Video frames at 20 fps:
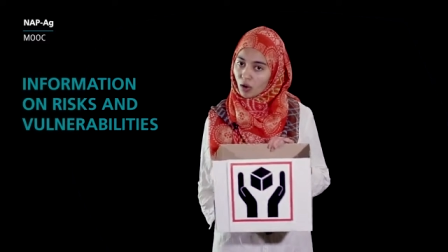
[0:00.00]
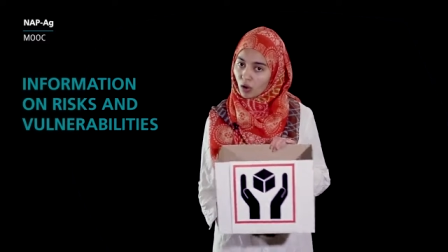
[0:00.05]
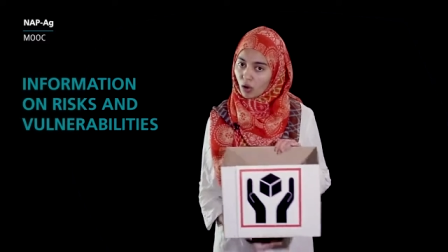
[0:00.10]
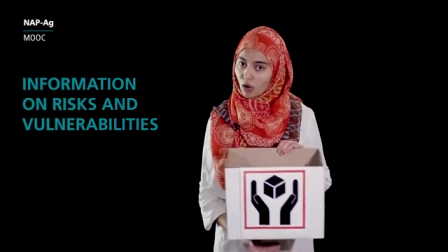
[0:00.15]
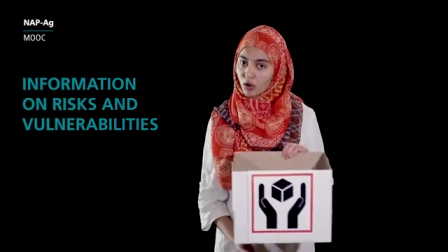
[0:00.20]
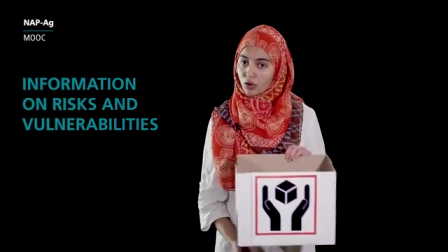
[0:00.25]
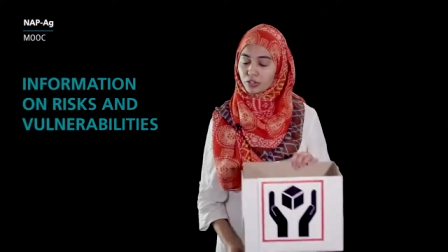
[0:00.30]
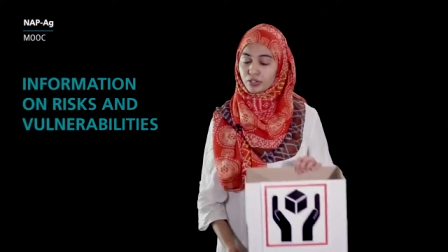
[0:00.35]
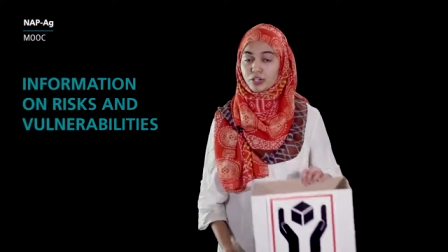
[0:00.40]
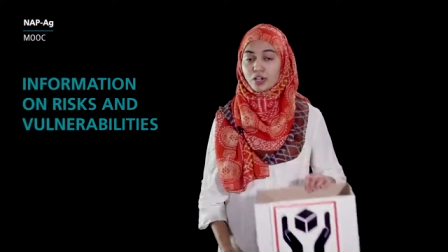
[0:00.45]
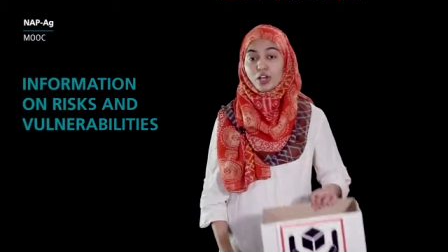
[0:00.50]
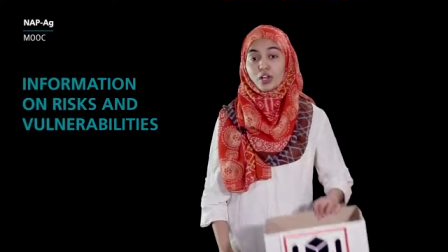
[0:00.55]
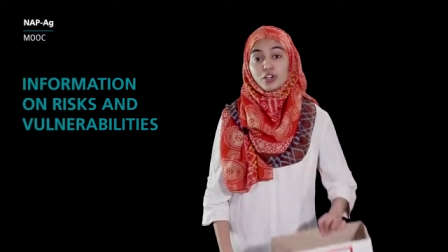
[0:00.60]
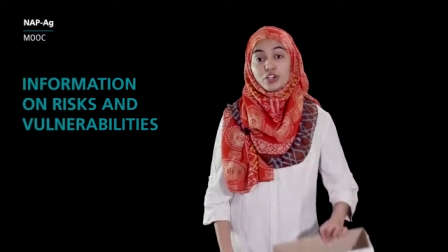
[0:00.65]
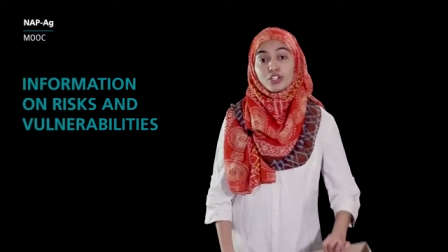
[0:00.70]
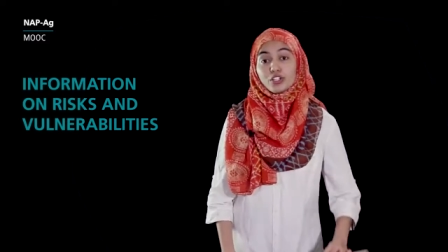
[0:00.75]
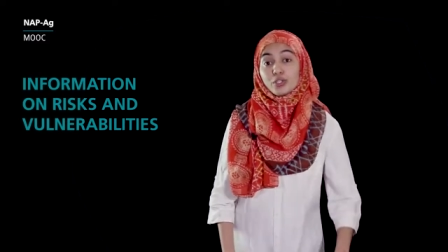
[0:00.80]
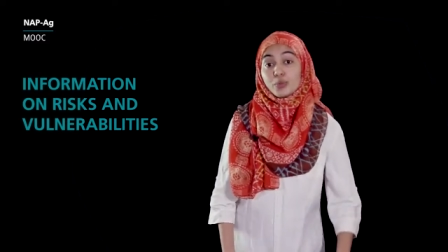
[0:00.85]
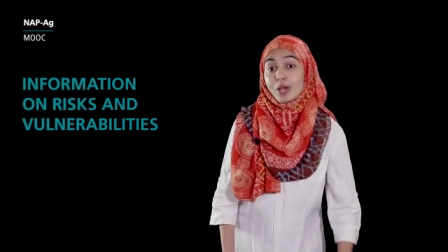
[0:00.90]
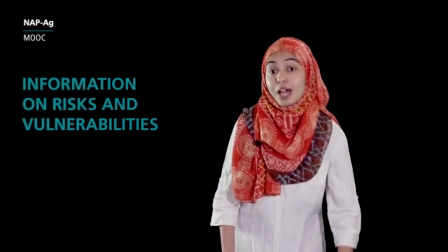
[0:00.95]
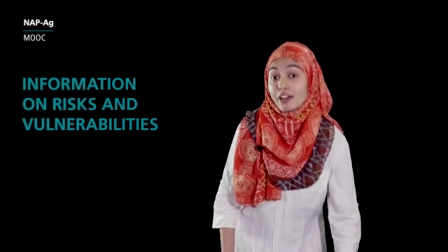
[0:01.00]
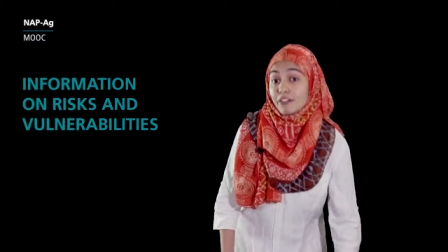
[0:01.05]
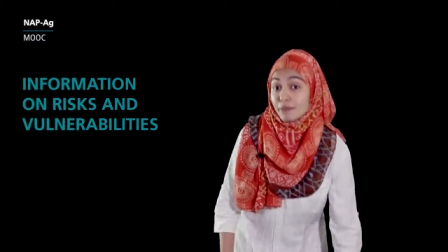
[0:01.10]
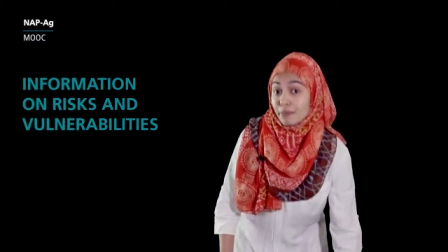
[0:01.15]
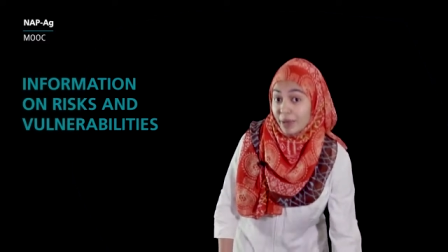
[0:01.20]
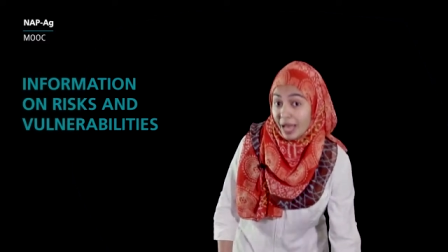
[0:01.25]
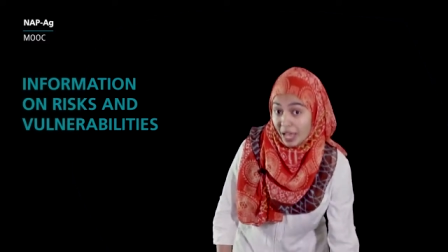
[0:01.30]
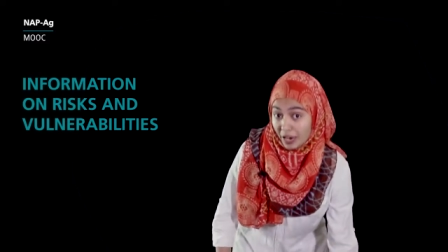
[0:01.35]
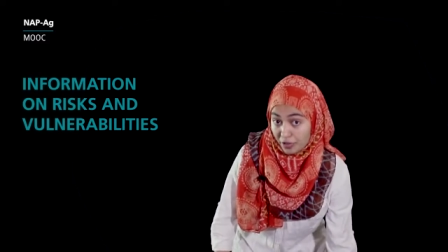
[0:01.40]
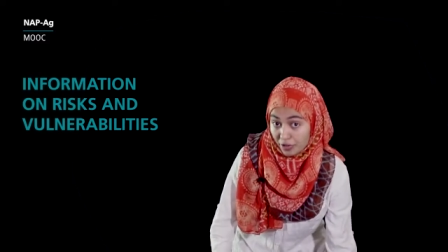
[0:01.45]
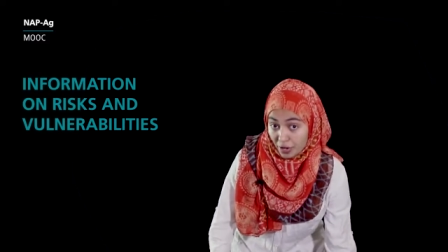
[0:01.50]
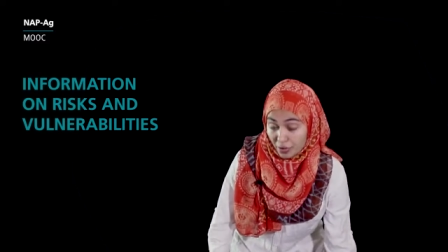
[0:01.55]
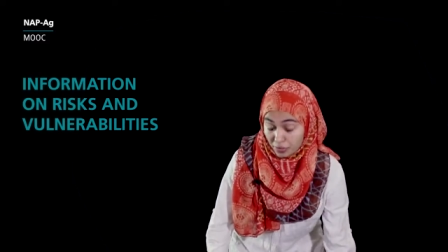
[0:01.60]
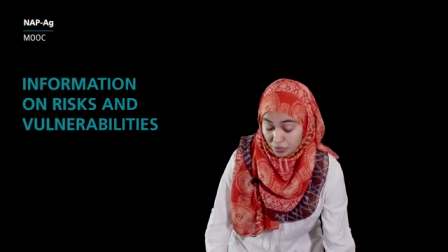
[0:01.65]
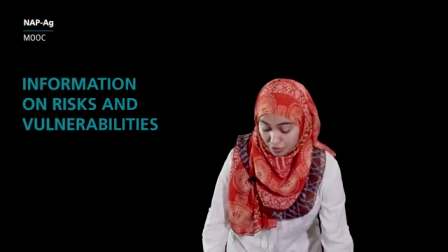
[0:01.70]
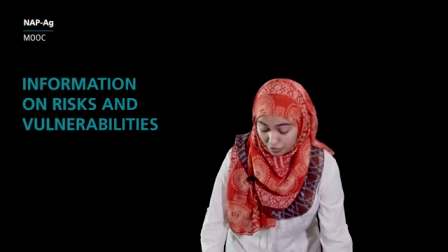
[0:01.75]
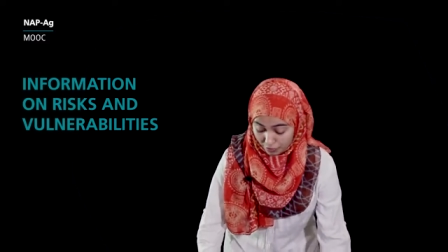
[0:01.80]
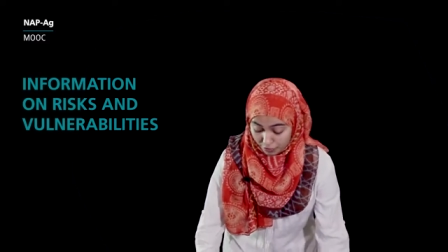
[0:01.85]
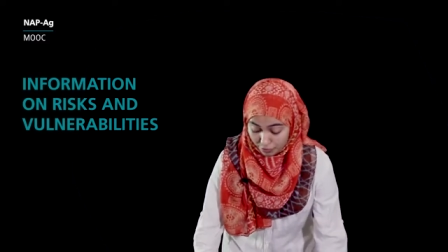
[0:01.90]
Or you have background